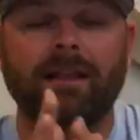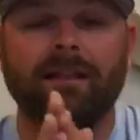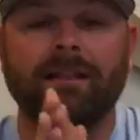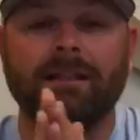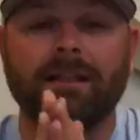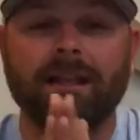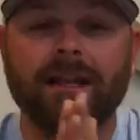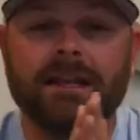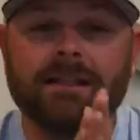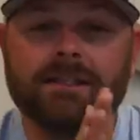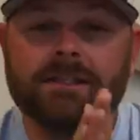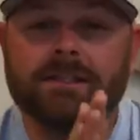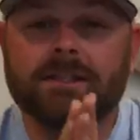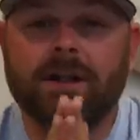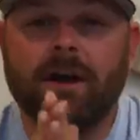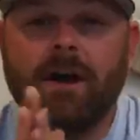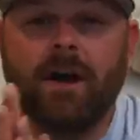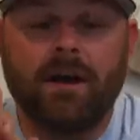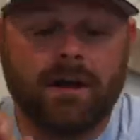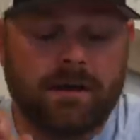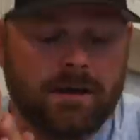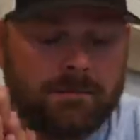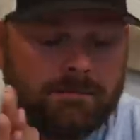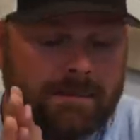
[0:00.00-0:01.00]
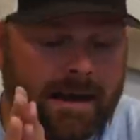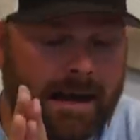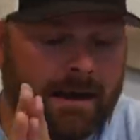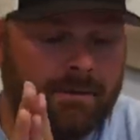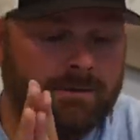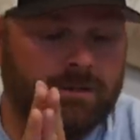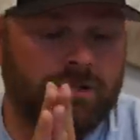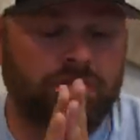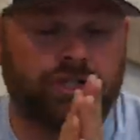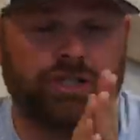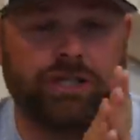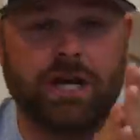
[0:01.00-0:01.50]
Let's talk
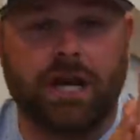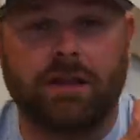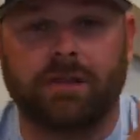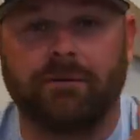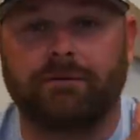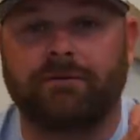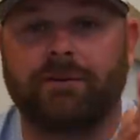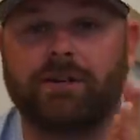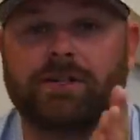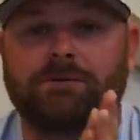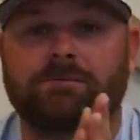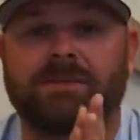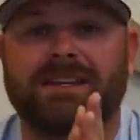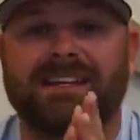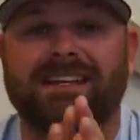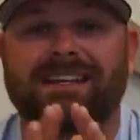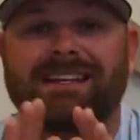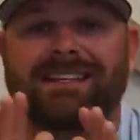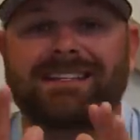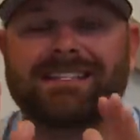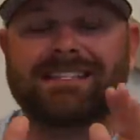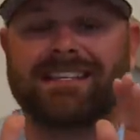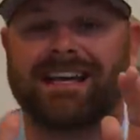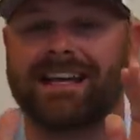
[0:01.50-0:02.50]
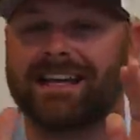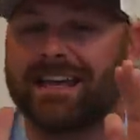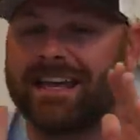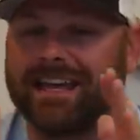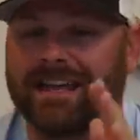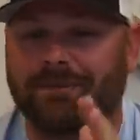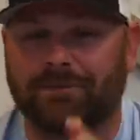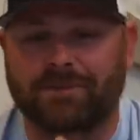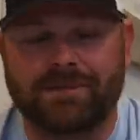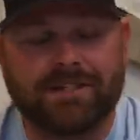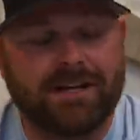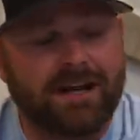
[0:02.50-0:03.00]
about the shallow fish because
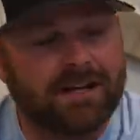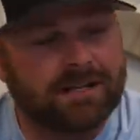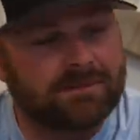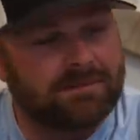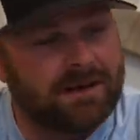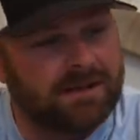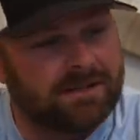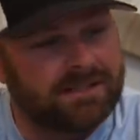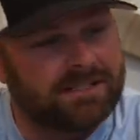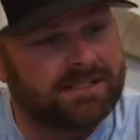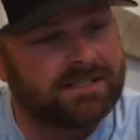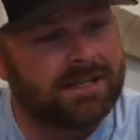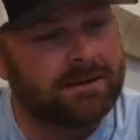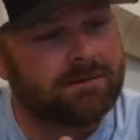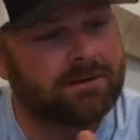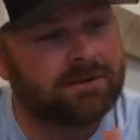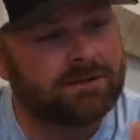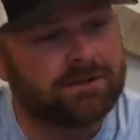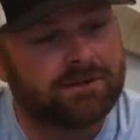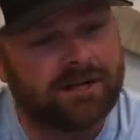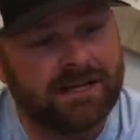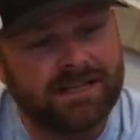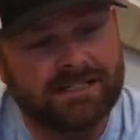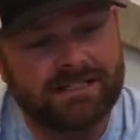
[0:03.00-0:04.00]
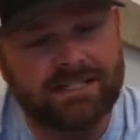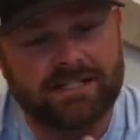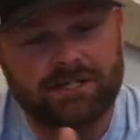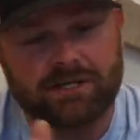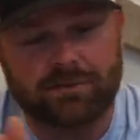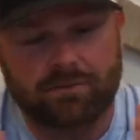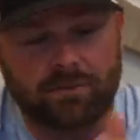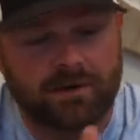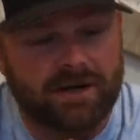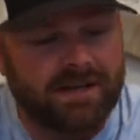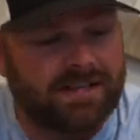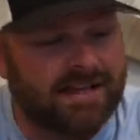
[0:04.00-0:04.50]
again, we talked about summer
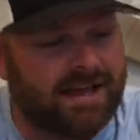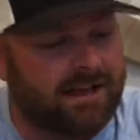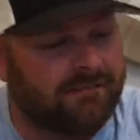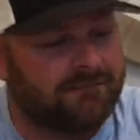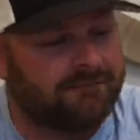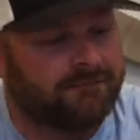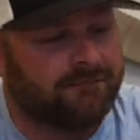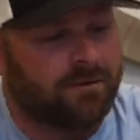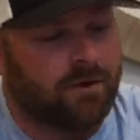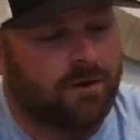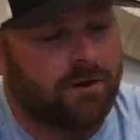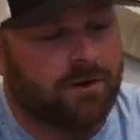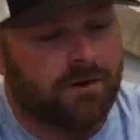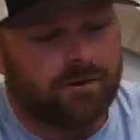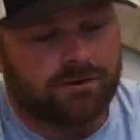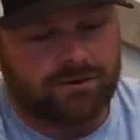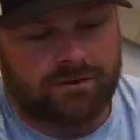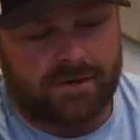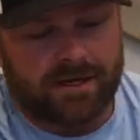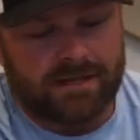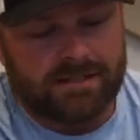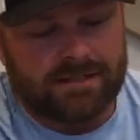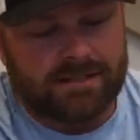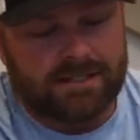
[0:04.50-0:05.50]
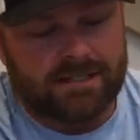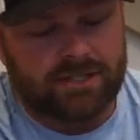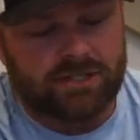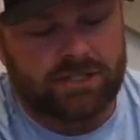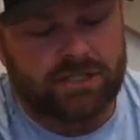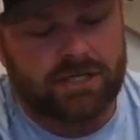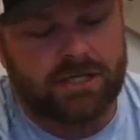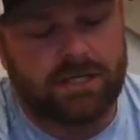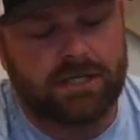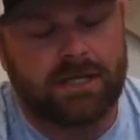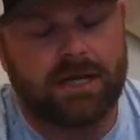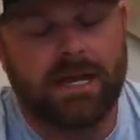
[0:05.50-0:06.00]
transition. We're in that fall
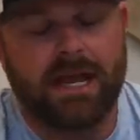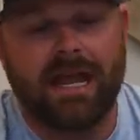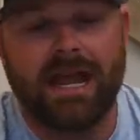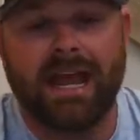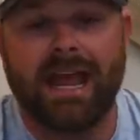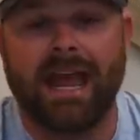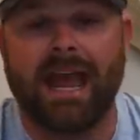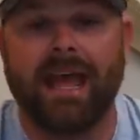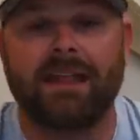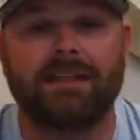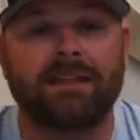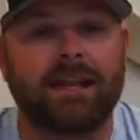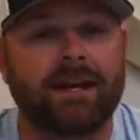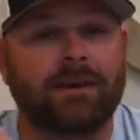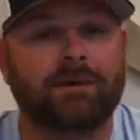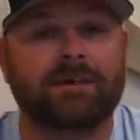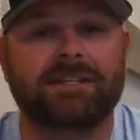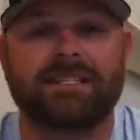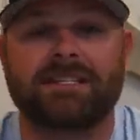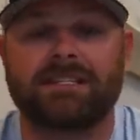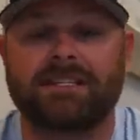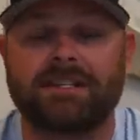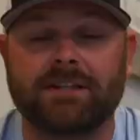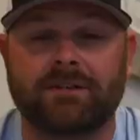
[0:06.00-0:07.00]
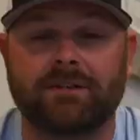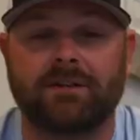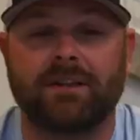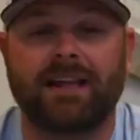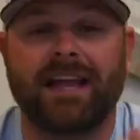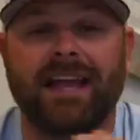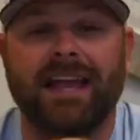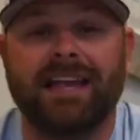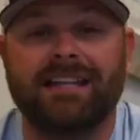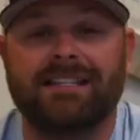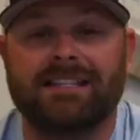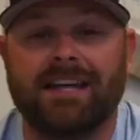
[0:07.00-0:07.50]
transition and there is still
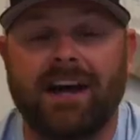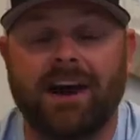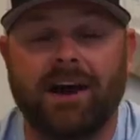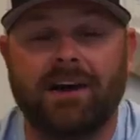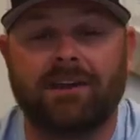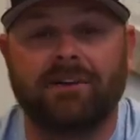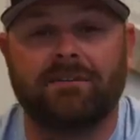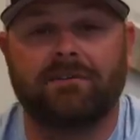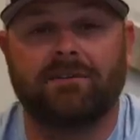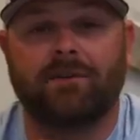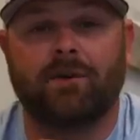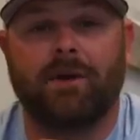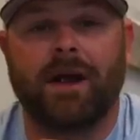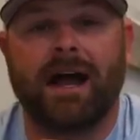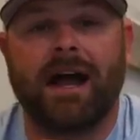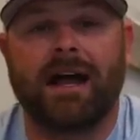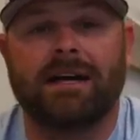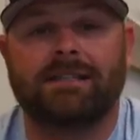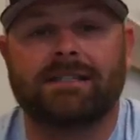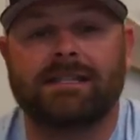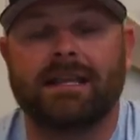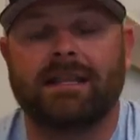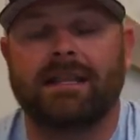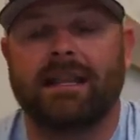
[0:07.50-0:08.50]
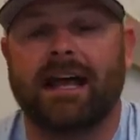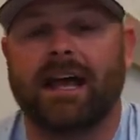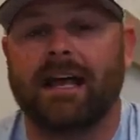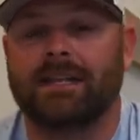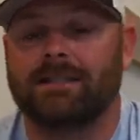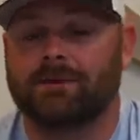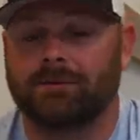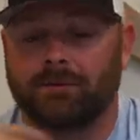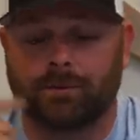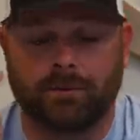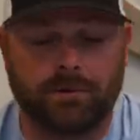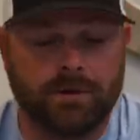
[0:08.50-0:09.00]
a ton of grass. And
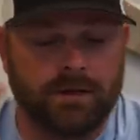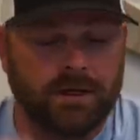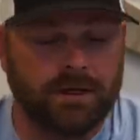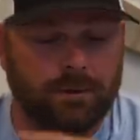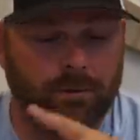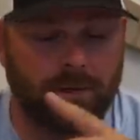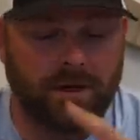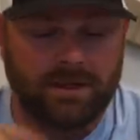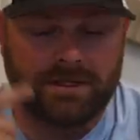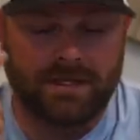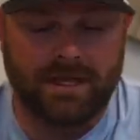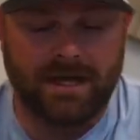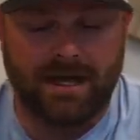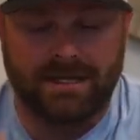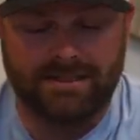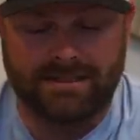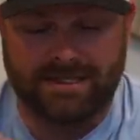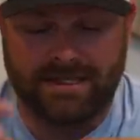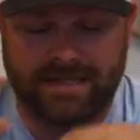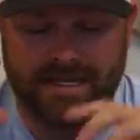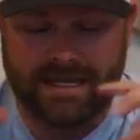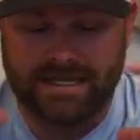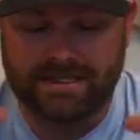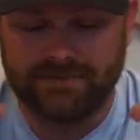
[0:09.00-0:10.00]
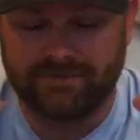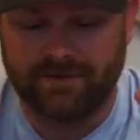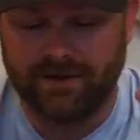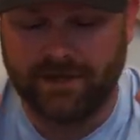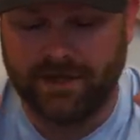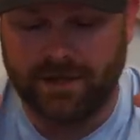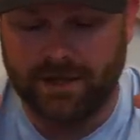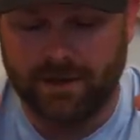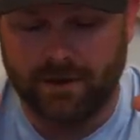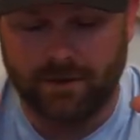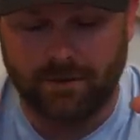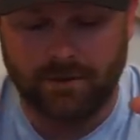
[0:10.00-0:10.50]
that's really what got today's
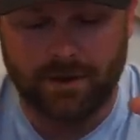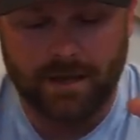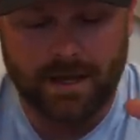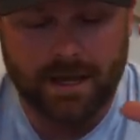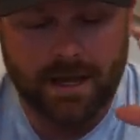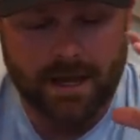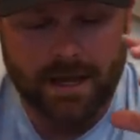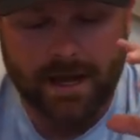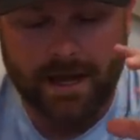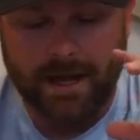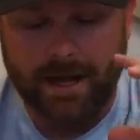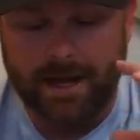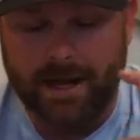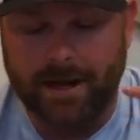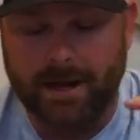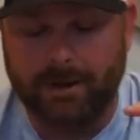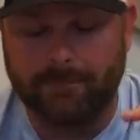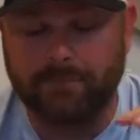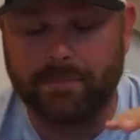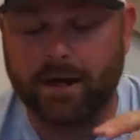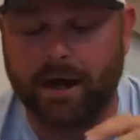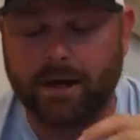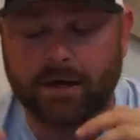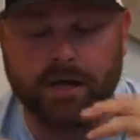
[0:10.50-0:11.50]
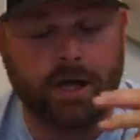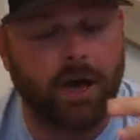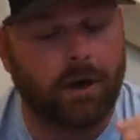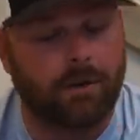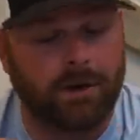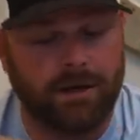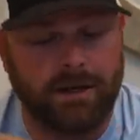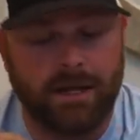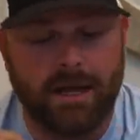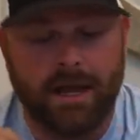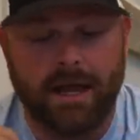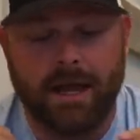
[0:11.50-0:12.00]
video uh,
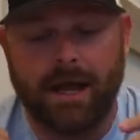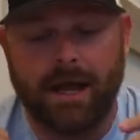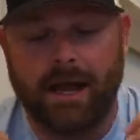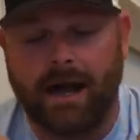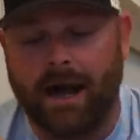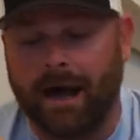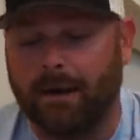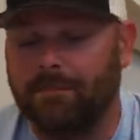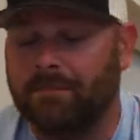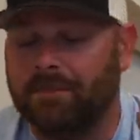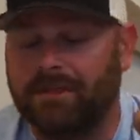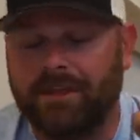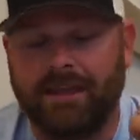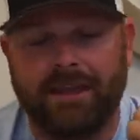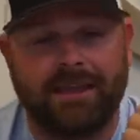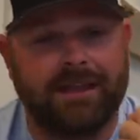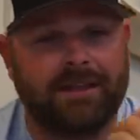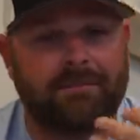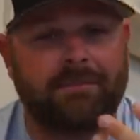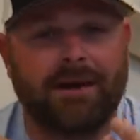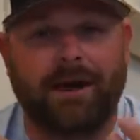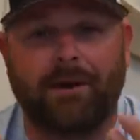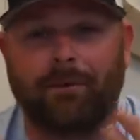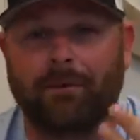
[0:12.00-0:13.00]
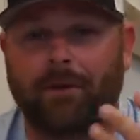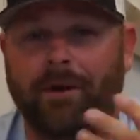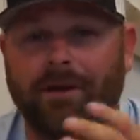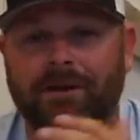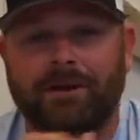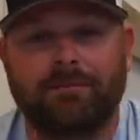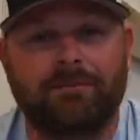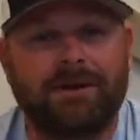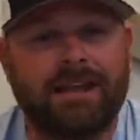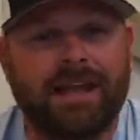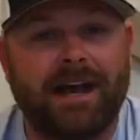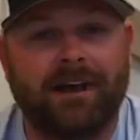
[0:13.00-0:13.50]
going. I'm thinking about
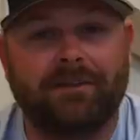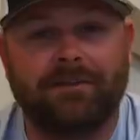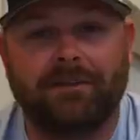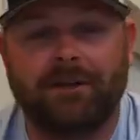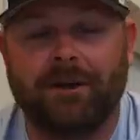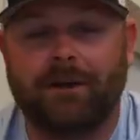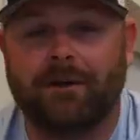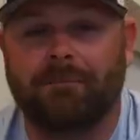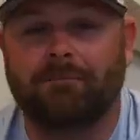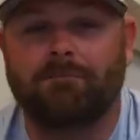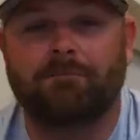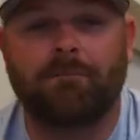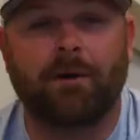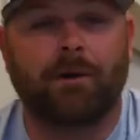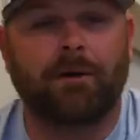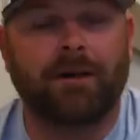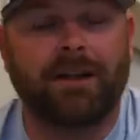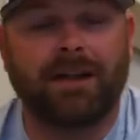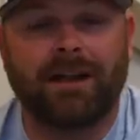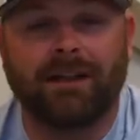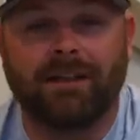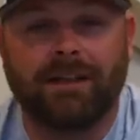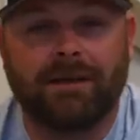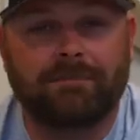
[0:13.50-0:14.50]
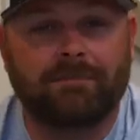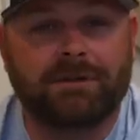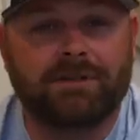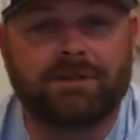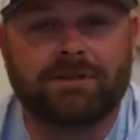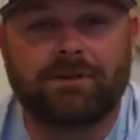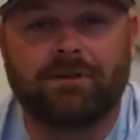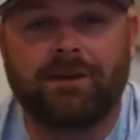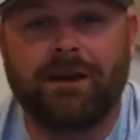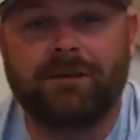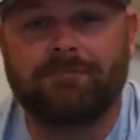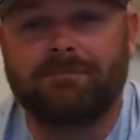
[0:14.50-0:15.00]
wanting to be out there burning a lipless
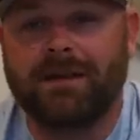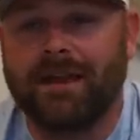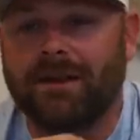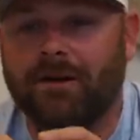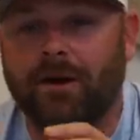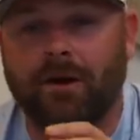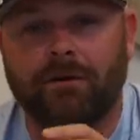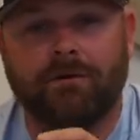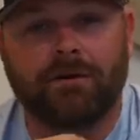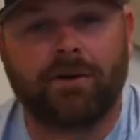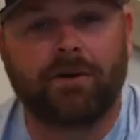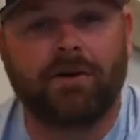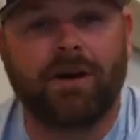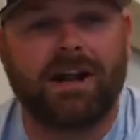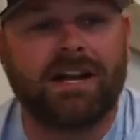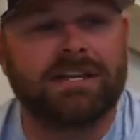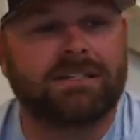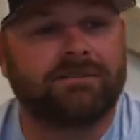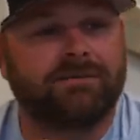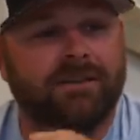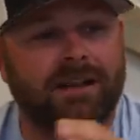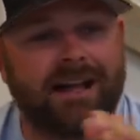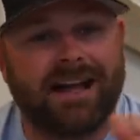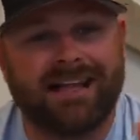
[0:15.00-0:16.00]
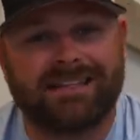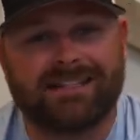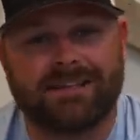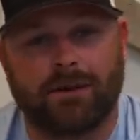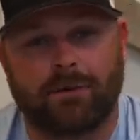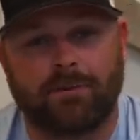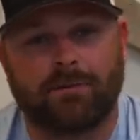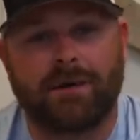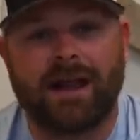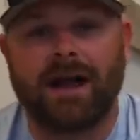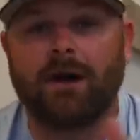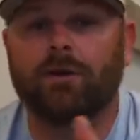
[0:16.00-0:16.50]
crankbait over grass flats,
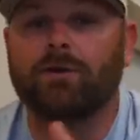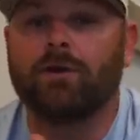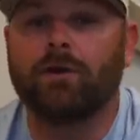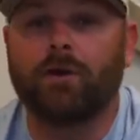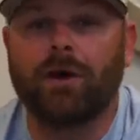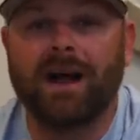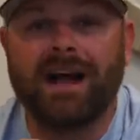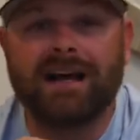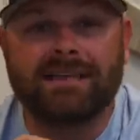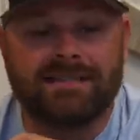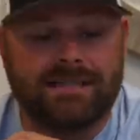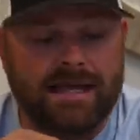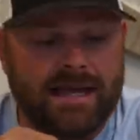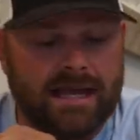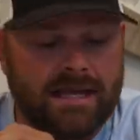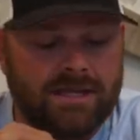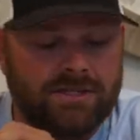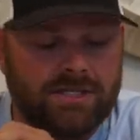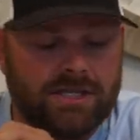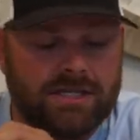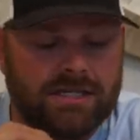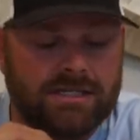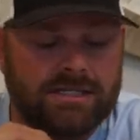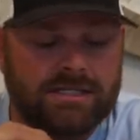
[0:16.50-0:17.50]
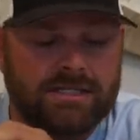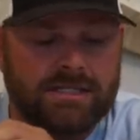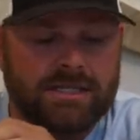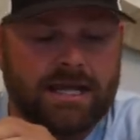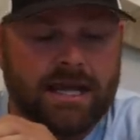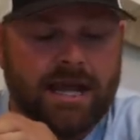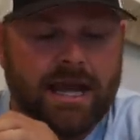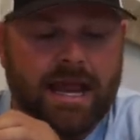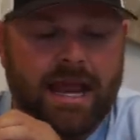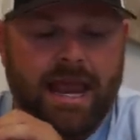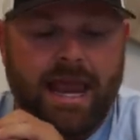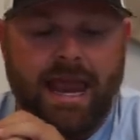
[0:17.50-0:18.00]
around grass edges,
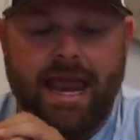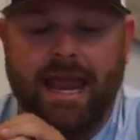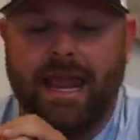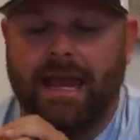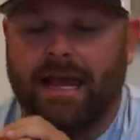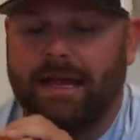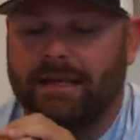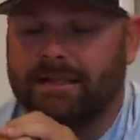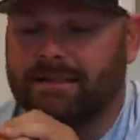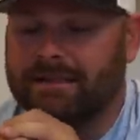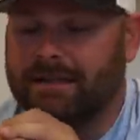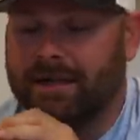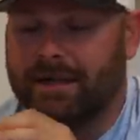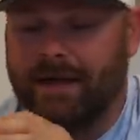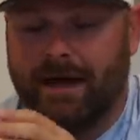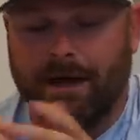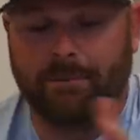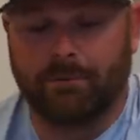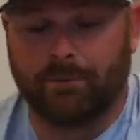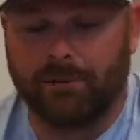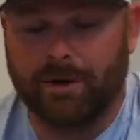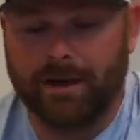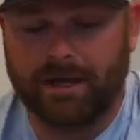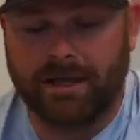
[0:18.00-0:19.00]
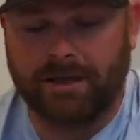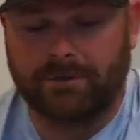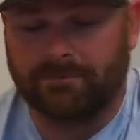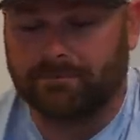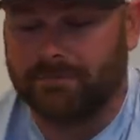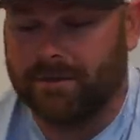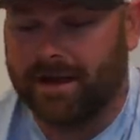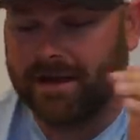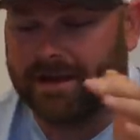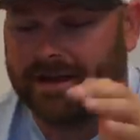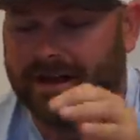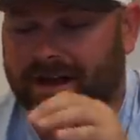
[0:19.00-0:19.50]
and uh, I'm rigging.
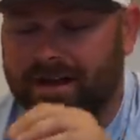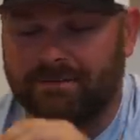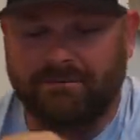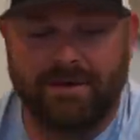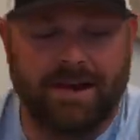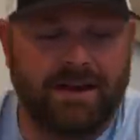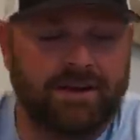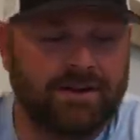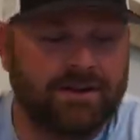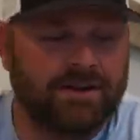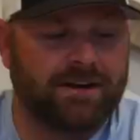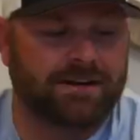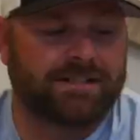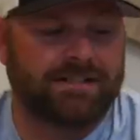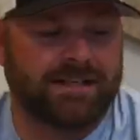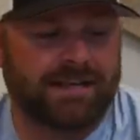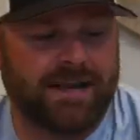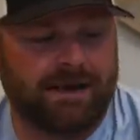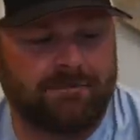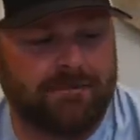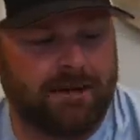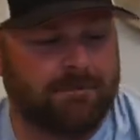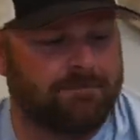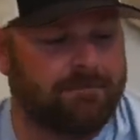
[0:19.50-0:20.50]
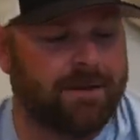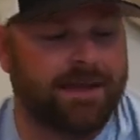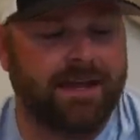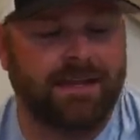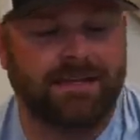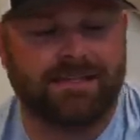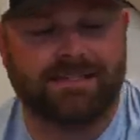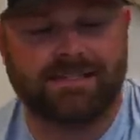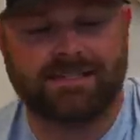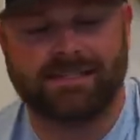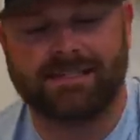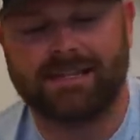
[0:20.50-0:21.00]
I got my hooks, I got my
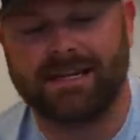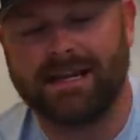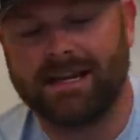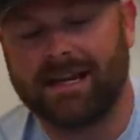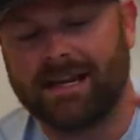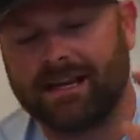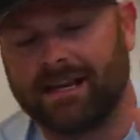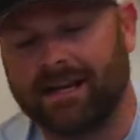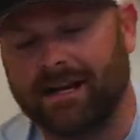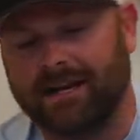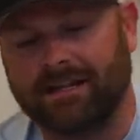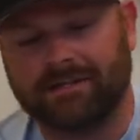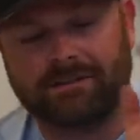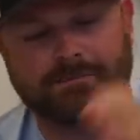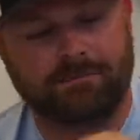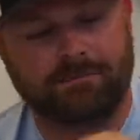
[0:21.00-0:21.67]
baits, got